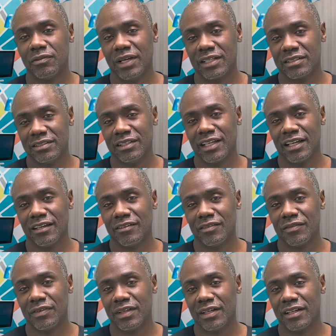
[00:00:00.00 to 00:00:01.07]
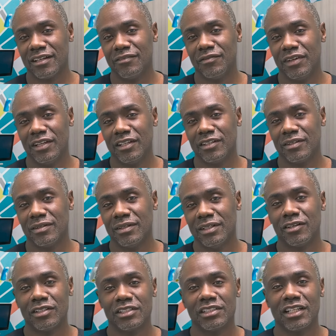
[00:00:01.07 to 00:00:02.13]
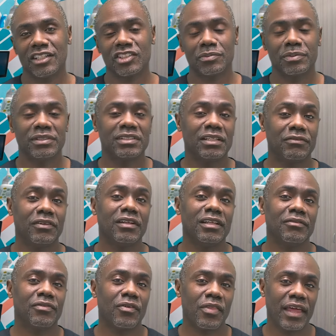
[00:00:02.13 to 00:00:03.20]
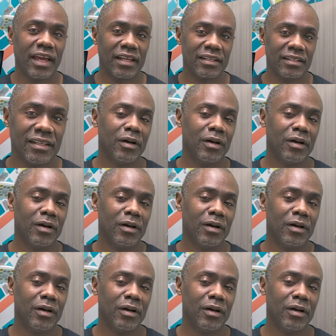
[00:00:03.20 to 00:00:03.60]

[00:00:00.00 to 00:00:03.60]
We actually have a video on the channel specifically for that,